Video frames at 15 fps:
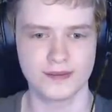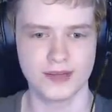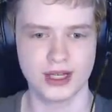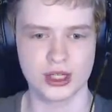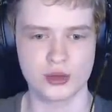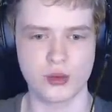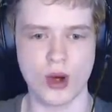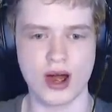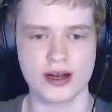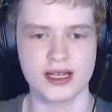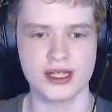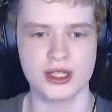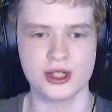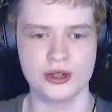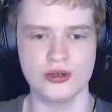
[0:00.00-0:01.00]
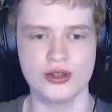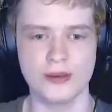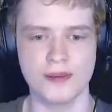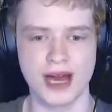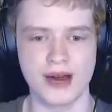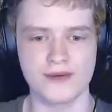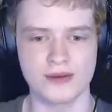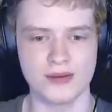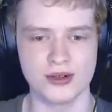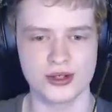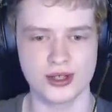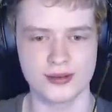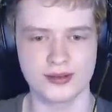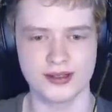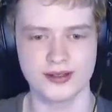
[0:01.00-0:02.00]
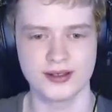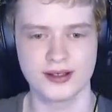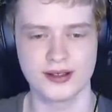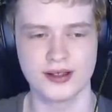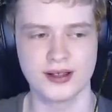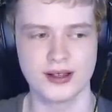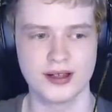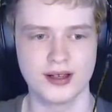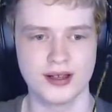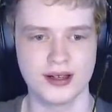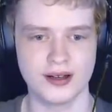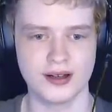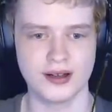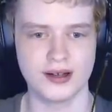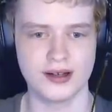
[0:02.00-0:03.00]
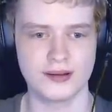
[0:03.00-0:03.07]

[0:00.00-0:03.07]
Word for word: Just walking to the bathroom or something. Alright.